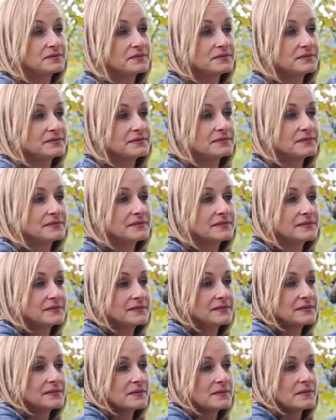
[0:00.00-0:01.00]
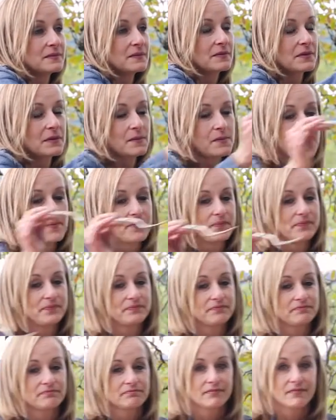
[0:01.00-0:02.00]

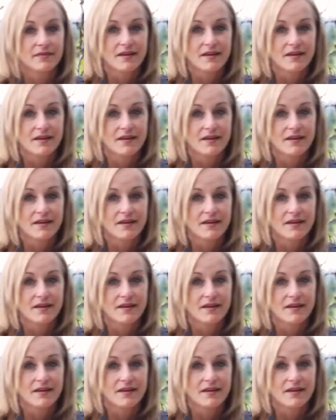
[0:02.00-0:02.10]
(silence)